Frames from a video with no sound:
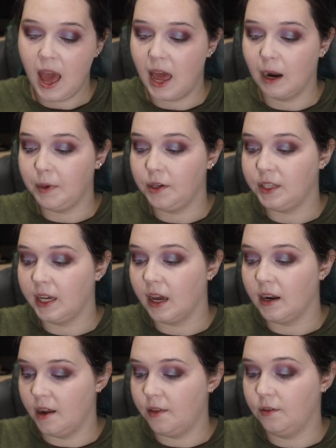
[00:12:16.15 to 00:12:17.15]
And I'm using
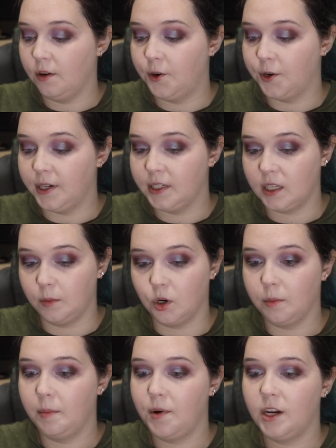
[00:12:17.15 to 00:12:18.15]
another Notoriously
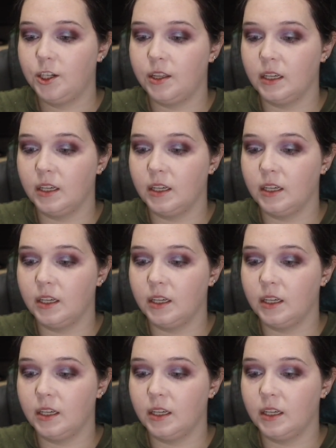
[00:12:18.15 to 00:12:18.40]
Morbid brush.